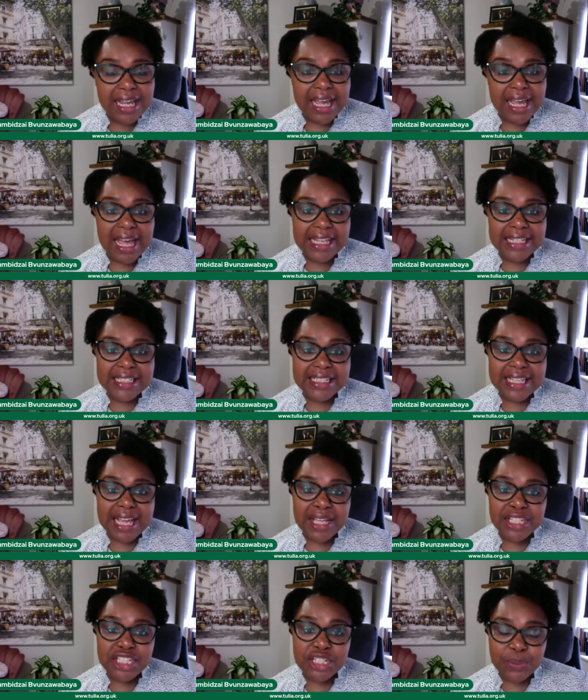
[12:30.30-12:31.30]
and
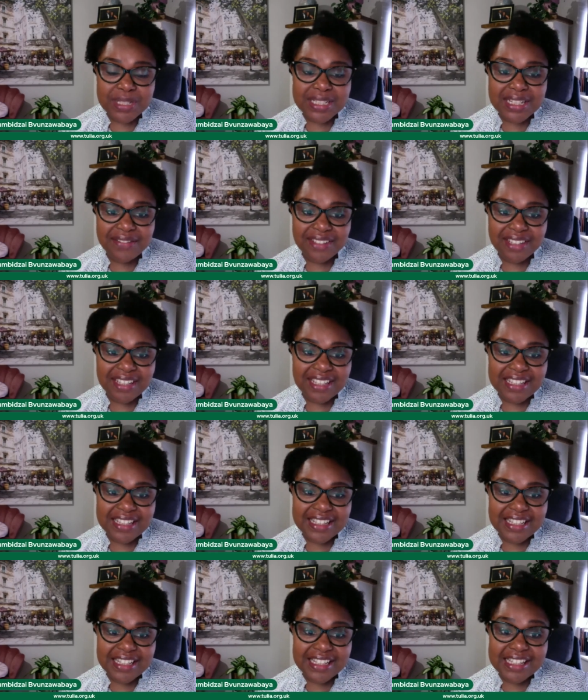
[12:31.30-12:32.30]
she was living
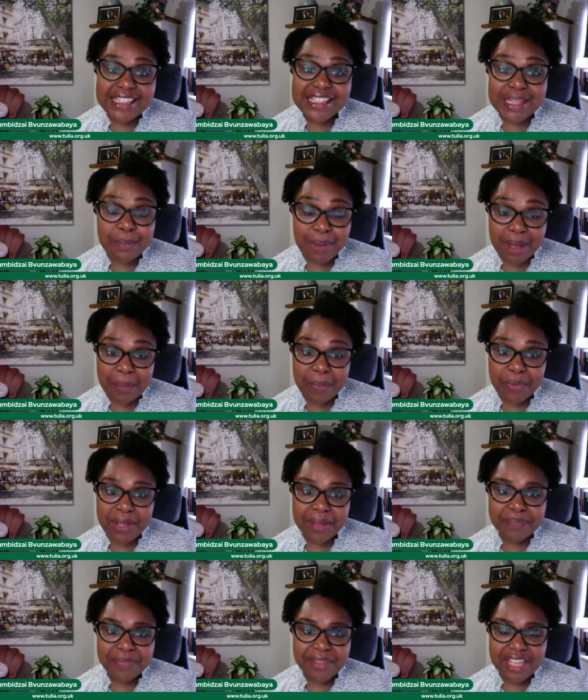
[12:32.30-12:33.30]
in
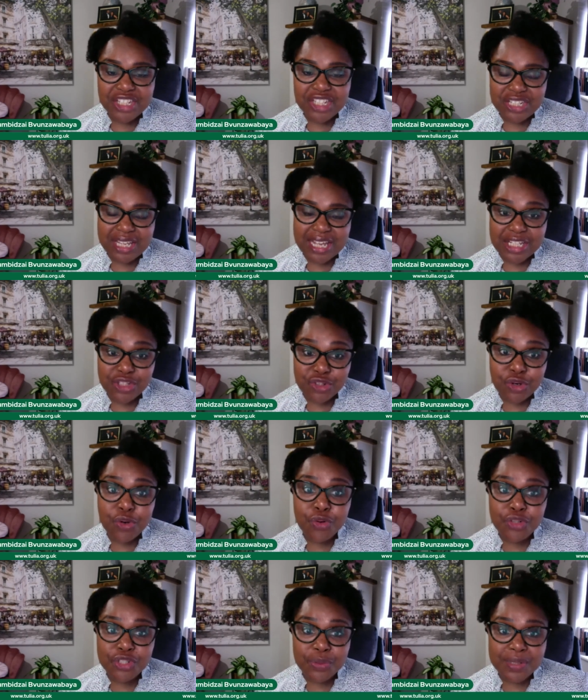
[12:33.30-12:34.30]
Zimbabwe, and she had a
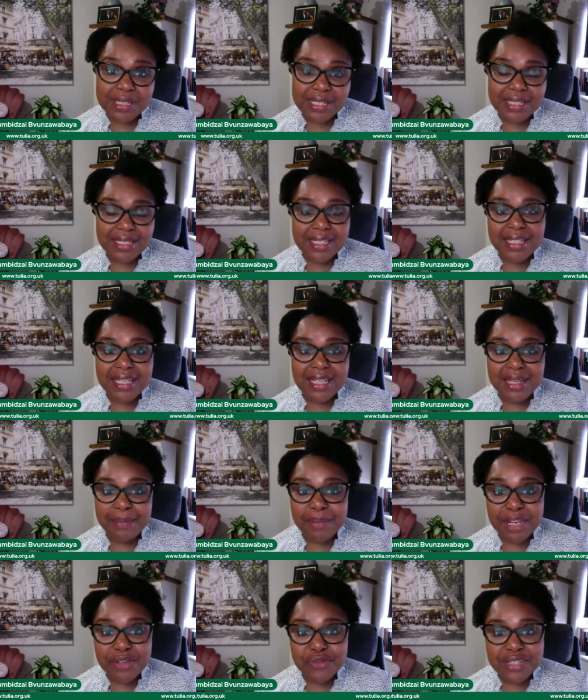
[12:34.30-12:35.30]
stroke. She was
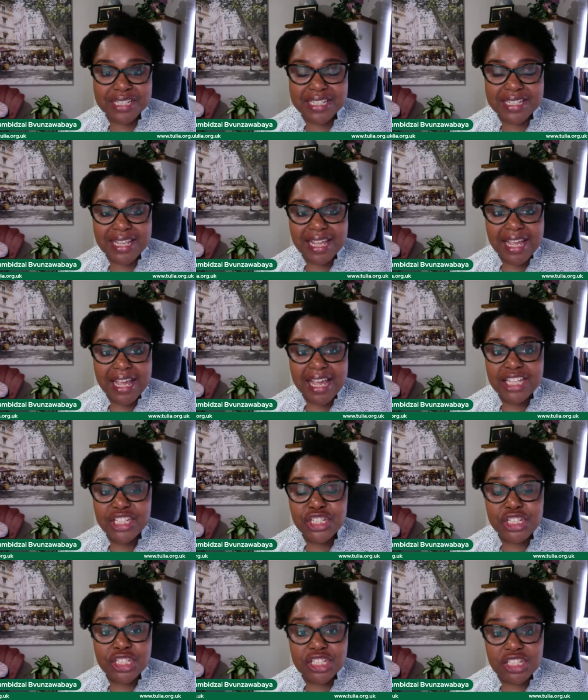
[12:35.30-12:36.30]
bedridden, and
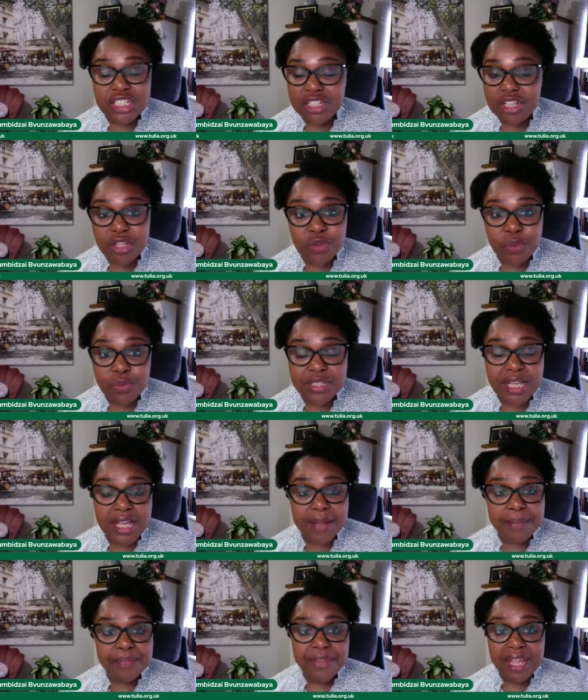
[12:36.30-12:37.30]
her
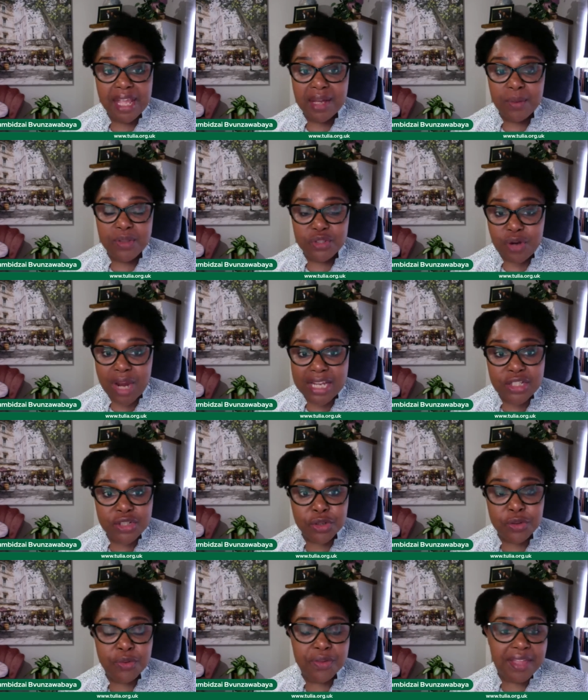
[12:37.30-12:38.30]
daughter was trying
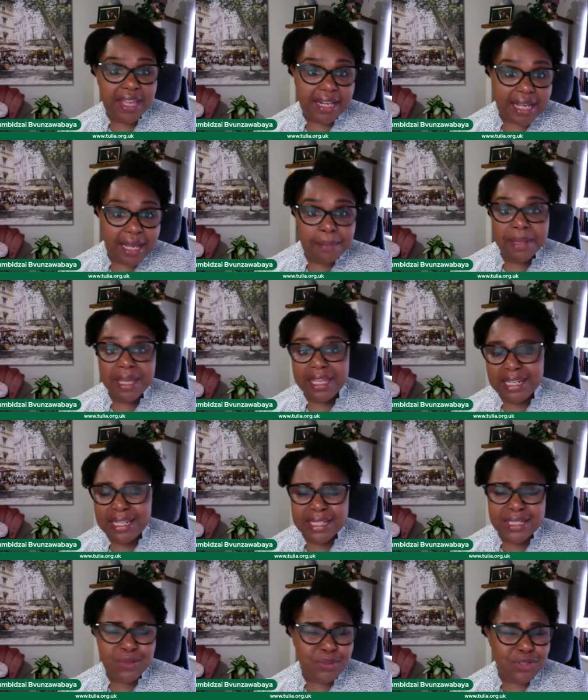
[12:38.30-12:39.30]
to go there and come back, and
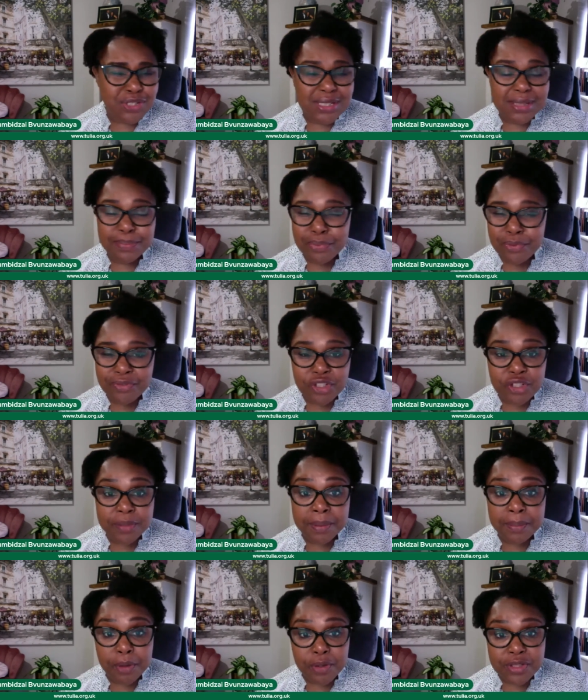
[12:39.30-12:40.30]
it was just proving to
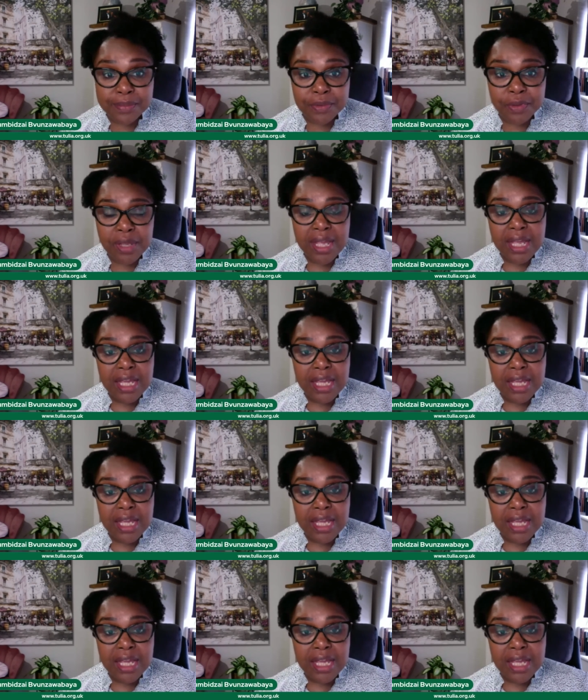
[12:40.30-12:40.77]
be impossible.